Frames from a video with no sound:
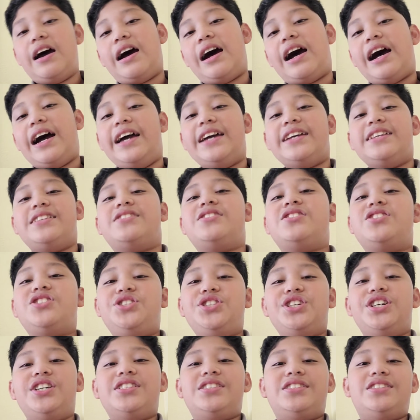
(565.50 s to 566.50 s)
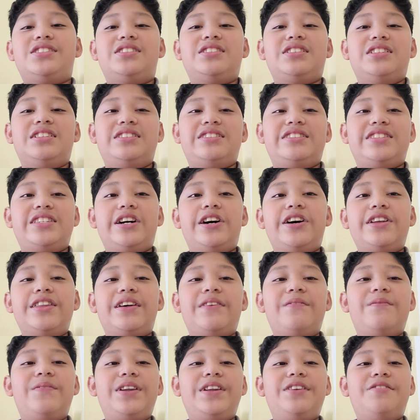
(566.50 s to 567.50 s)
I just saw
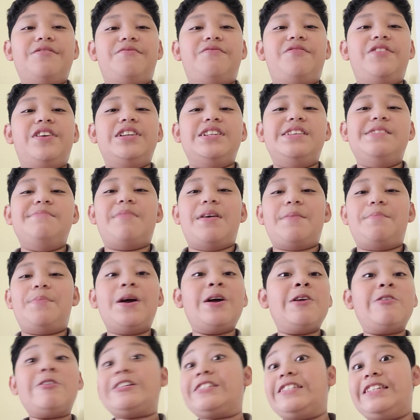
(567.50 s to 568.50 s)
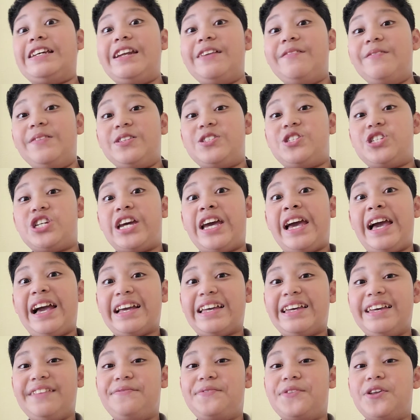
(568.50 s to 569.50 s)
that video funny. My parents didn't even
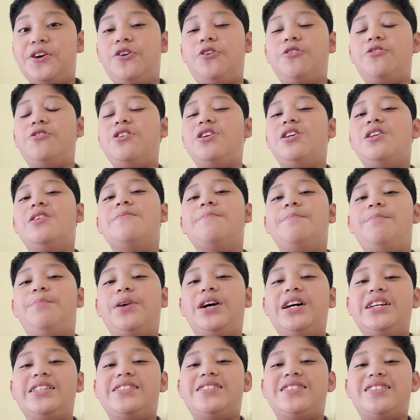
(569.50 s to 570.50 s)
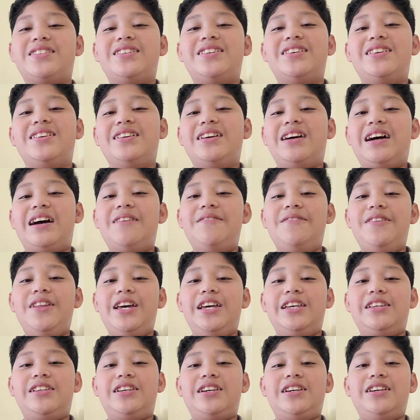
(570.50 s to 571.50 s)
check it though, but I'm
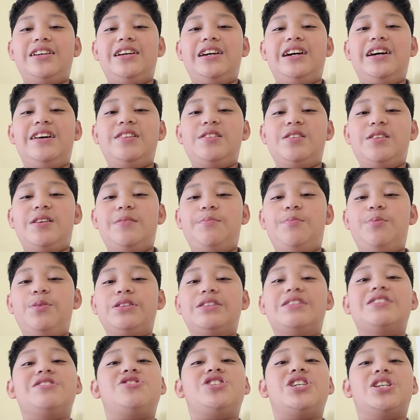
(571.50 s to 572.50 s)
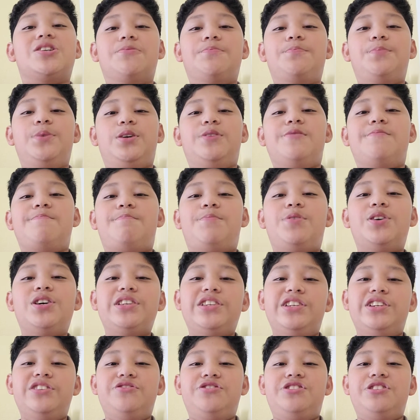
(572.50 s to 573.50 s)
like, I put the share button,
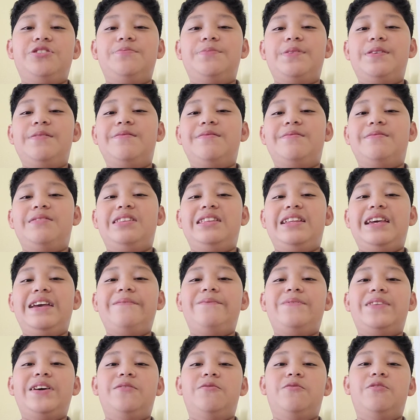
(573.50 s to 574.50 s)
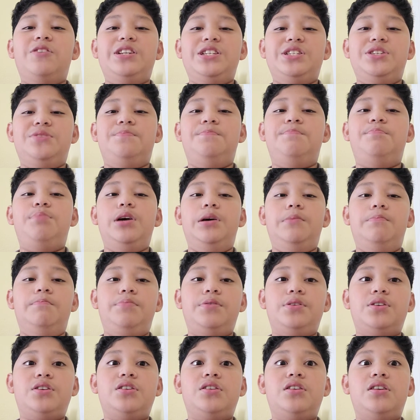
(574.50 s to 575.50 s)
put YouTube, it named it Woody's Bump.
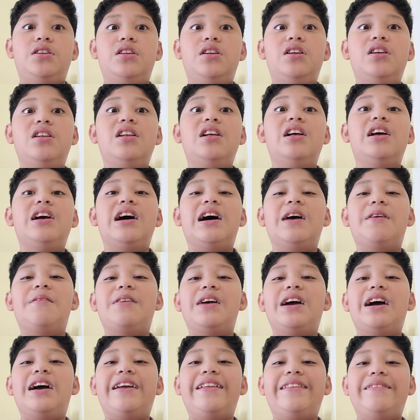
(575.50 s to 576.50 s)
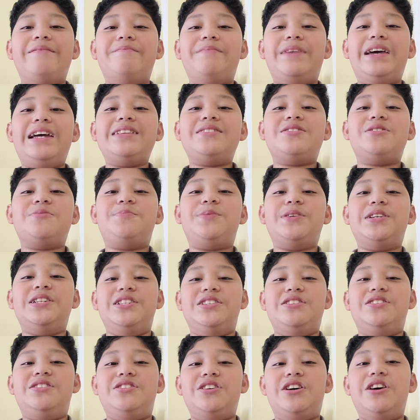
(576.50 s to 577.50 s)
I meant to
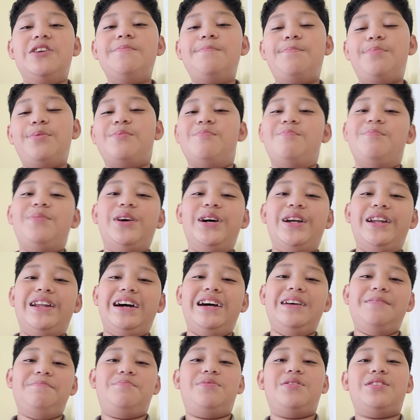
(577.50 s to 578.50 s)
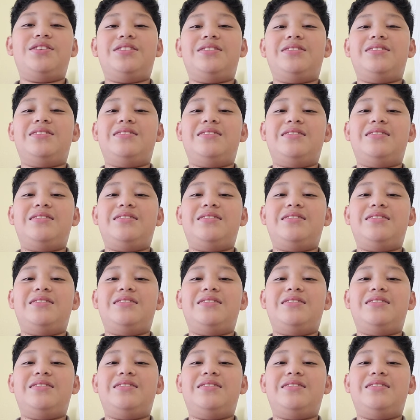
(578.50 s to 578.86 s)
put dump, but I put